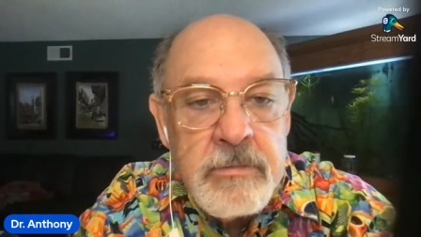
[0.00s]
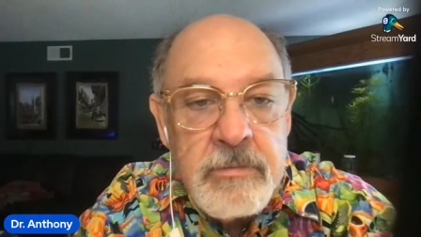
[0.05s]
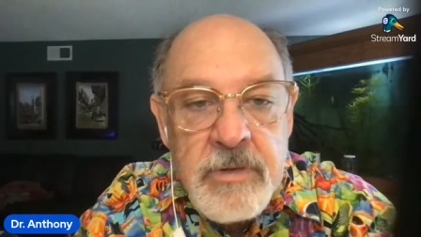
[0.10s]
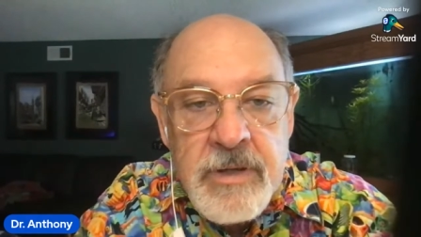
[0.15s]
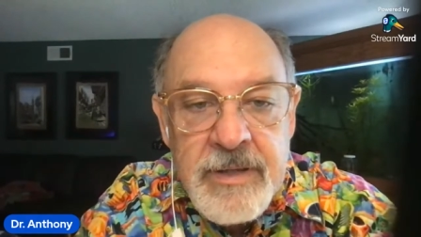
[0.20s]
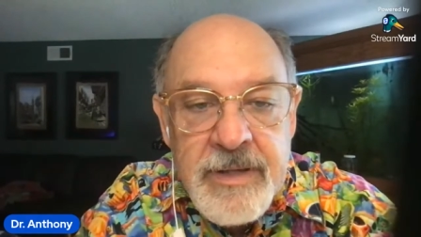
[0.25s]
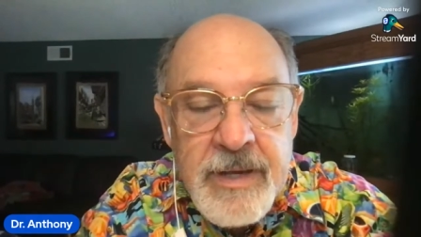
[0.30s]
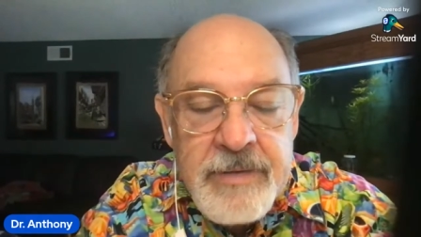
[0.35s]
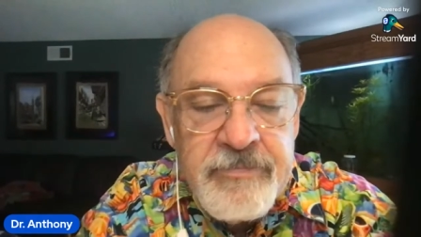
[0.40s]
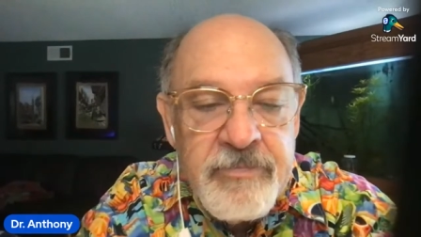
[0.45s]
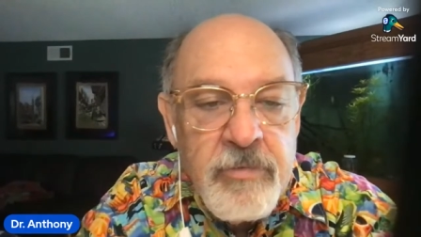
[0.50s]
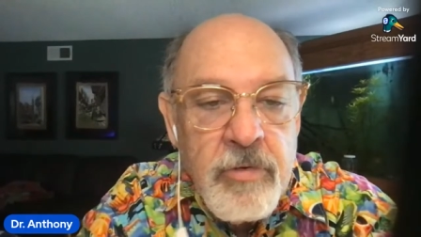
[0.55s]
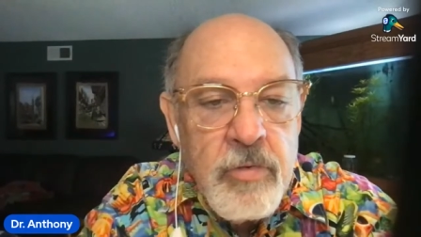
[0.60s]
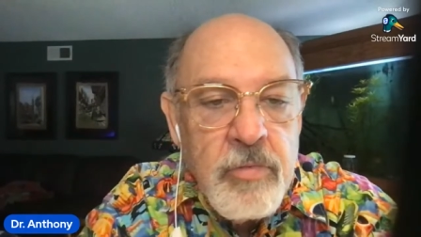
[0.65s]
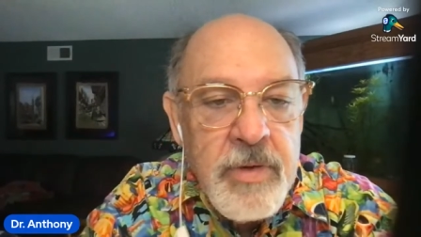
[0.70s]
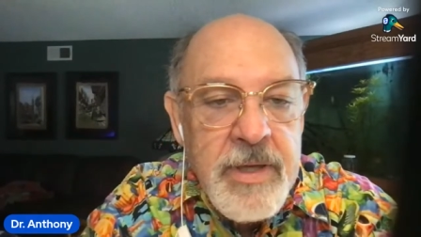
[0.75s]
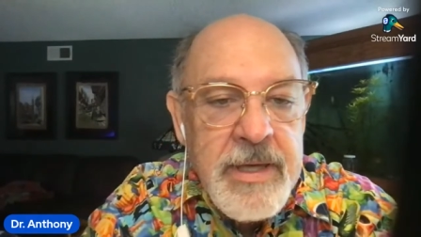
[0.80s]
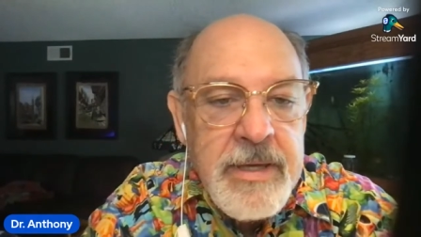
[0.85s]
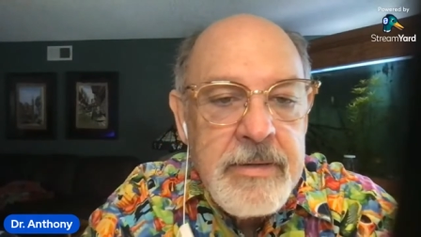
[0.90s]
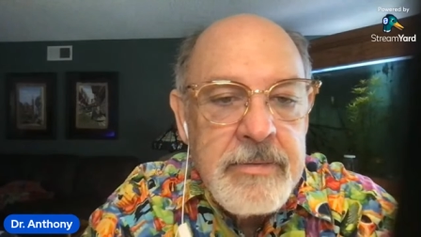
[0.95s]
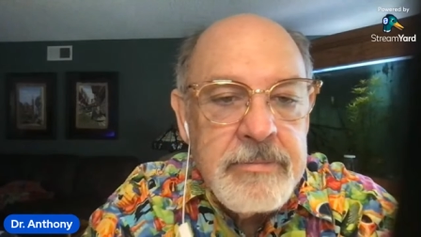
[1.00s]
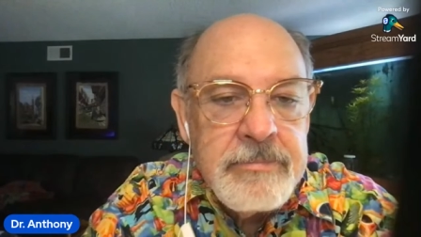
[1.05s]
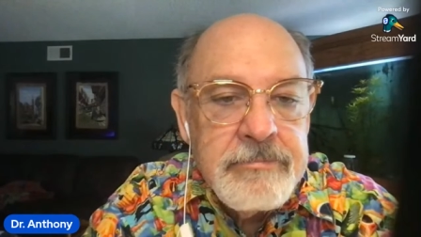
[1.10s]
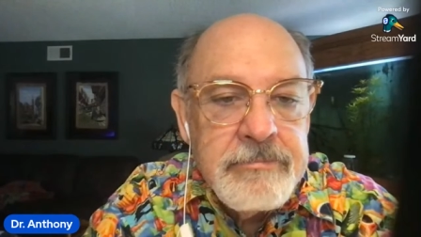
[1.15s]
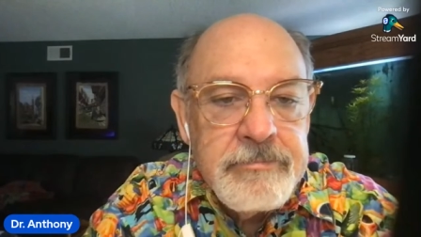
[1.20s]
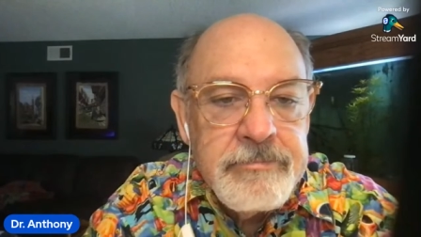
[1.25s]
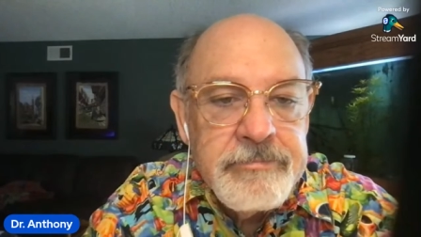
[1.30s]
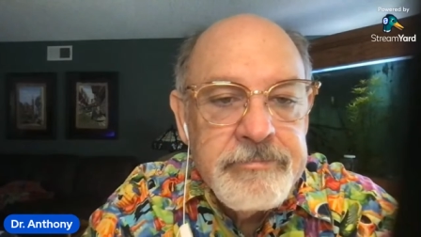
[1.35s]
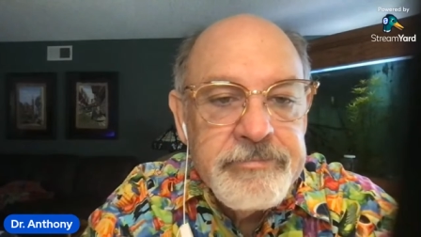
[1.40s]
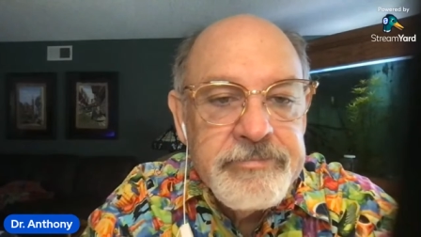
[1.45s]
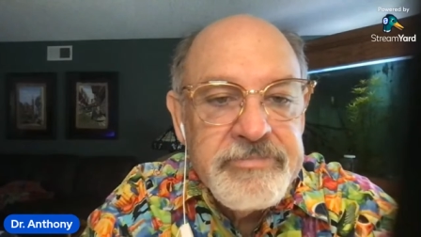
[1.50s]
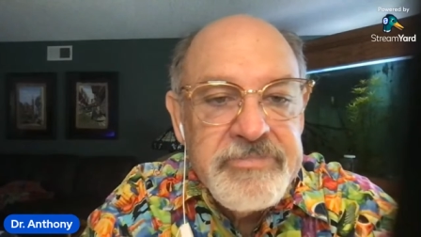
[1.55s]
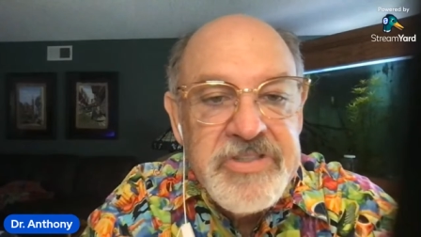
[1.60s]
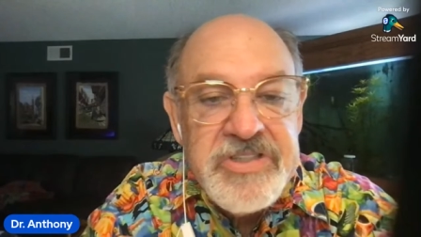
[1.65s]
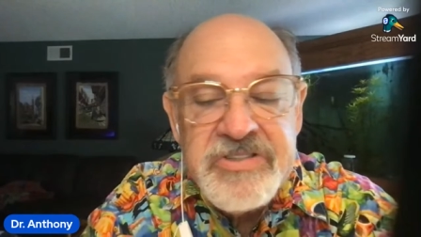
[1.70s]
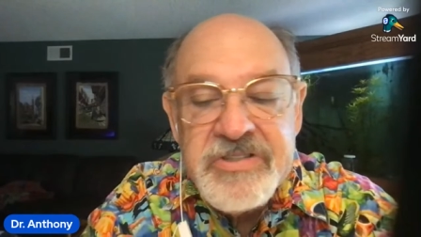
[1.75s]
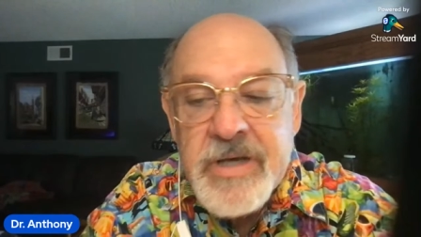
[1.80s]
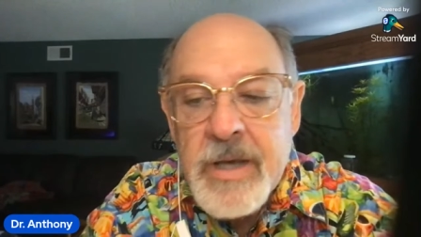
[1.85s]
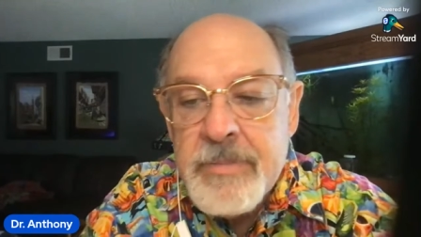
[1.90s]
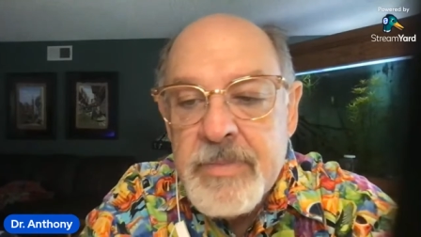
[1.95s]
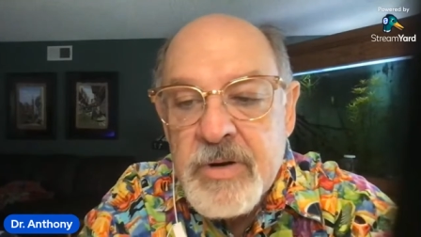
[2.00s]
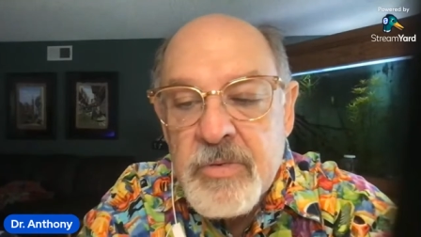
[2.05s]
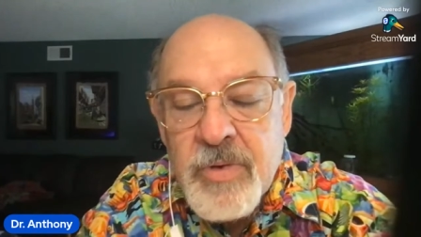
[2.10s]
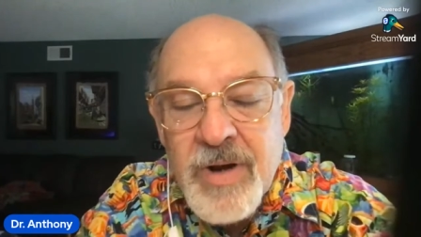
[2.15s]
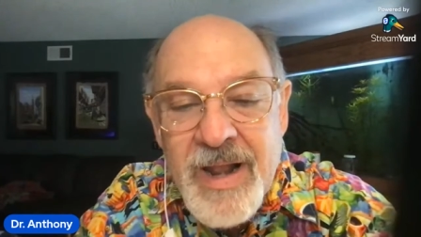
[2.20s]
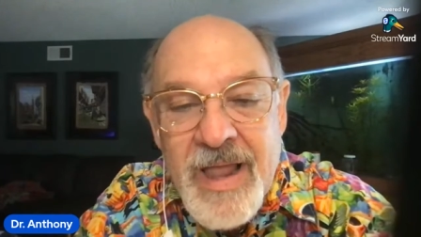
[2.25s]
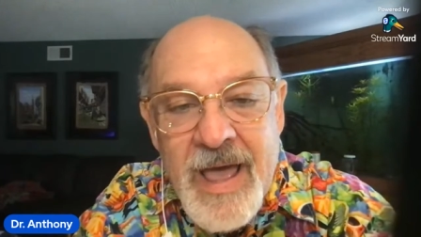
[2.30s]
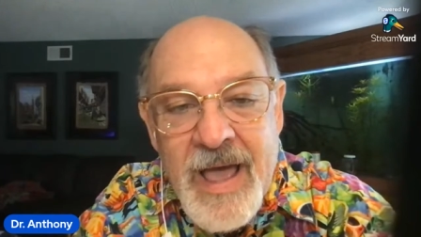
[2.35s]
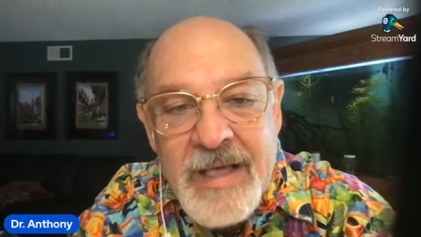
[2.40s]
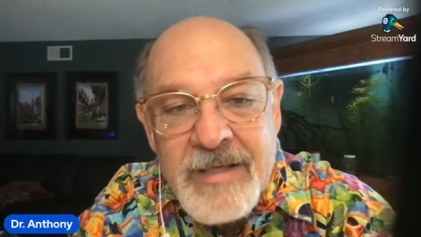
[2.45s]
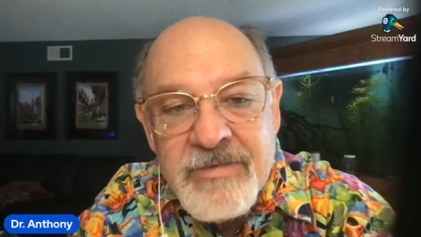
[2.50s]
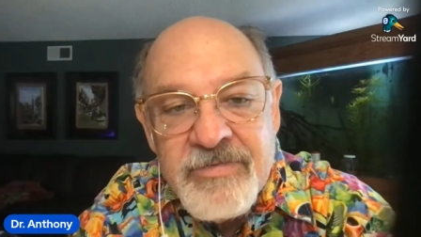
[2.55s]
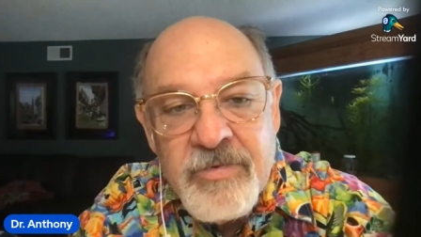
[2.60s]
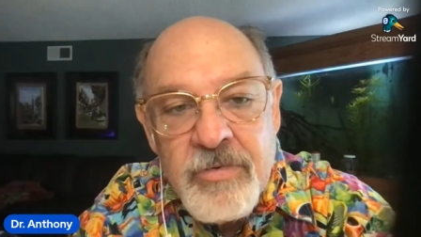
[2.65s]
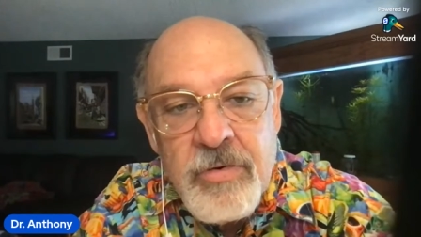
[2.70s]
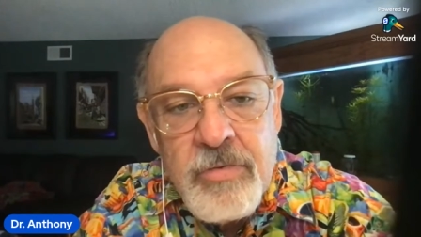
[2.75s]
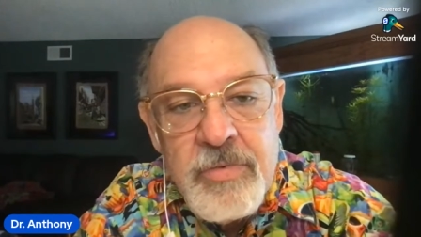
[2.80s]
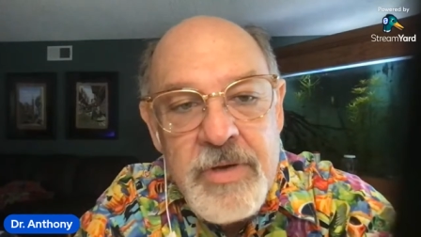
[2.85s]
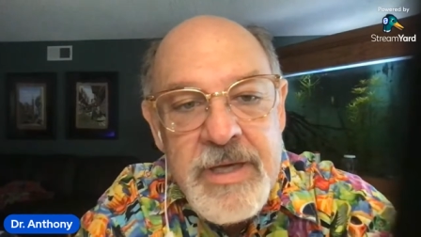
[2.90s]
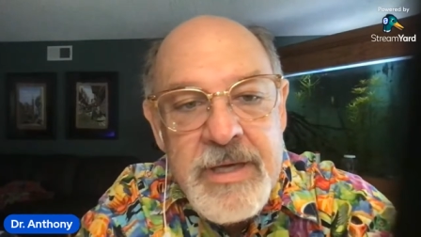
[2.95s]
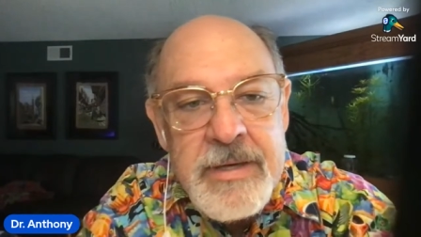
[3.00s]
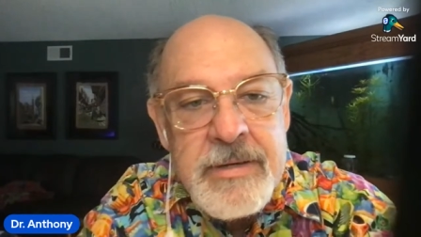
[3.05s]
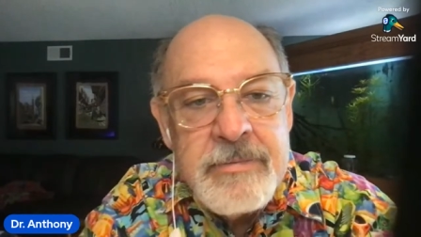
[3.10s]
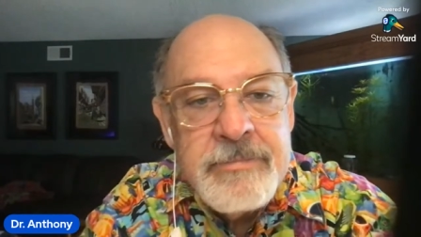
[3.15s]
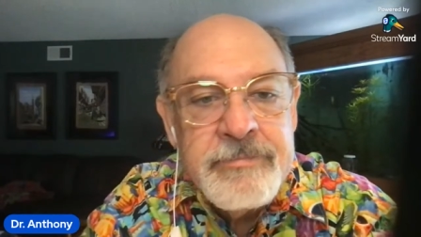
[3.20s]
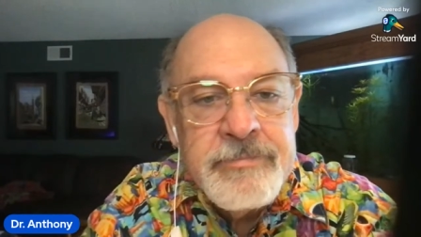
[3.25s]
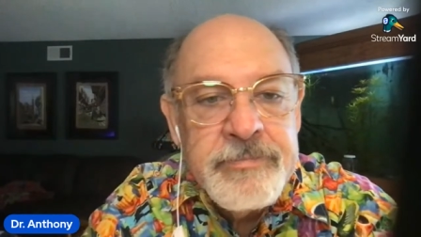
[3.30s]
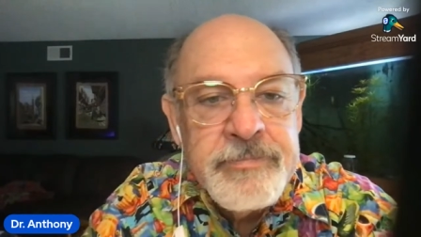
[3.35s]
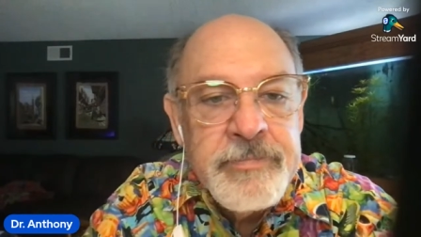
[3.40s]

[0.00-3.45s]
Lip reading: collect for a week, just come and relax for a week.